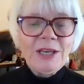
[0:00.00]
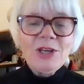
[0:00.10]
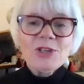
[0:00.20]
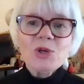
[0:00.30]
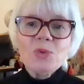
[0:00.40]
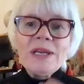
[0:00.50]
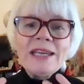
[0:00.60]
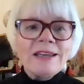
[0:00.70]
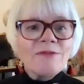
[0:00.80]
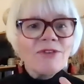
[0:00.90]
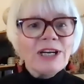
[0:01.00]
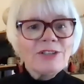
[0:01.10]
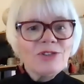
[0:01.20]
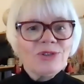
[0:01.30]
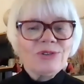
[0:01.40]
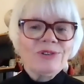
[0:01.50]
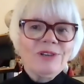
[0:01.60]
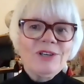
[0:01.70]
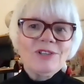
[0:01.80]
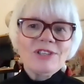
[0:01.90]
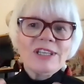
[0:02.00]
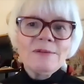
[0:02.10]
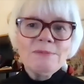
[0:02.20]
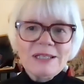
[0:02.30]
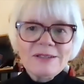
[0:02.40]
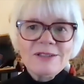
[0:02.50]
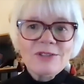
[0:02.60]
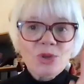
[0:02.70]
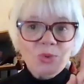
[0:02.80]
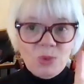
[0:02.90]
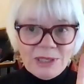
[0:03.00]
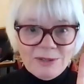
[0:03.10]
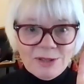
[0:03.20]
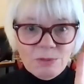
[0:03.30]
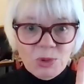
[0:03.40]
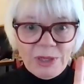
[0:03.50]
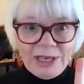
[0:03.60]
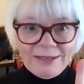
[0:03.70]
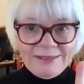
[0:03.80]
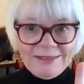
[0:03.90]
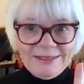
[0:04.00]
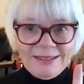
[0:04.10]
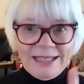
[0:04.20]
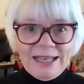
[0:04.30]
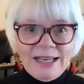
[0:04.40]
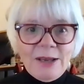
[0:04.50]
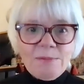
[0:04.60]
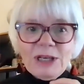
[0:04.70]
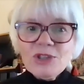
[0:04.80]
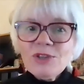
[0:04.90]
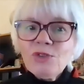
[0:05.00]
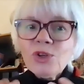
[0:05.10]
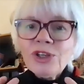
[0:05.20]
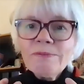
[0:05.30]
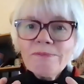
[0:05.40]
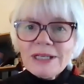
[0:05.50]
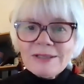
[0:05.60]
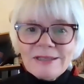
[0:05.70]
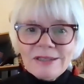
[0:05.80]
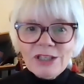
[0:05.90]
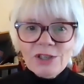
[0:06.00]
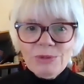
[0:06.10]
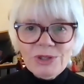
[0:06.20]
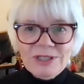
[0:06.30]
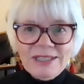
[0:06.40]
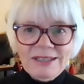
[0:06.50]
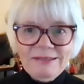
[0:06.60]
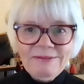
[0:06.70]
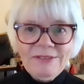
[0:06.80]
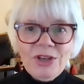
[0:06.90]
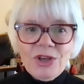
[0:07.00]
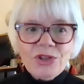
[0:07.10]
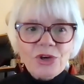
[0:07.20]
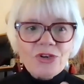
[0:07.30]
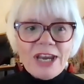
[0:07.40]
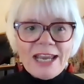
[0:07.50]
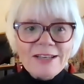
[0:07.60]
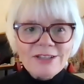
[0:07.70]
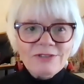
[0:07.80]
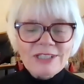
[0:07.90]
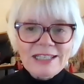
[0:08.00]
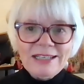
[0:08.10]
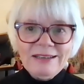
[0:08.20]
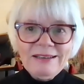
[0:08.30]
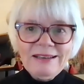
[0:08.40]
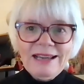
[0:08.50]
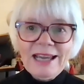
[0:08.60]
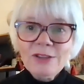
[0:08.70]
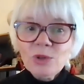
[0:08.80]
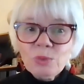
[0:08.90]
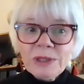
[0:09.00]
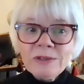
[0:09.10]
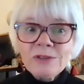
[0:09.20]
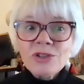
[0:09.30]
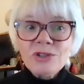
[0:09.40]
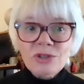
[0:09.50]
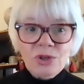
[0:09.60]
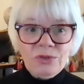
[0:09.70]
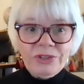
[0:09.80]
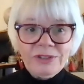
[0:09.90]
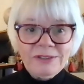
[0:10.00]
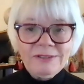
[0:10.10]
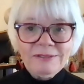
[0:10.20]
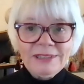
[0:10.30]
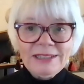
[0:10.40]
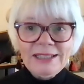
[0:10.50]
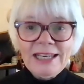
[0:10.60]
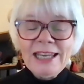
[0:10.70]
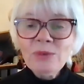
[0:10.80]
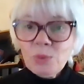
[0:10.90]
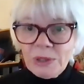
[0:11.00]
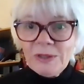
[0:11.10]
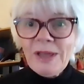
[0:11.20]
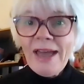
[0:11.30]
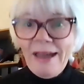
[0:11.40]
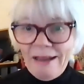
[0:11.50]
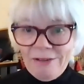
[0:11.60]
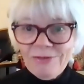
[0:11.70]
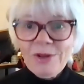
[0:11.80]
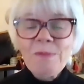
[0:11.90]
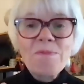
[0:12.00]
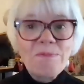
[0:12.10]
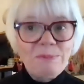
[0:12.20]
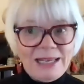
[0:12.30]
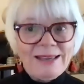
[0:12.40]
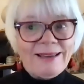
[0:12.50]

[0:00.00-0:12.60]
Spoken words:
So we invite you to commit to one small act, because if you can muster the community, the creativity, and the will to solve it, it will have a big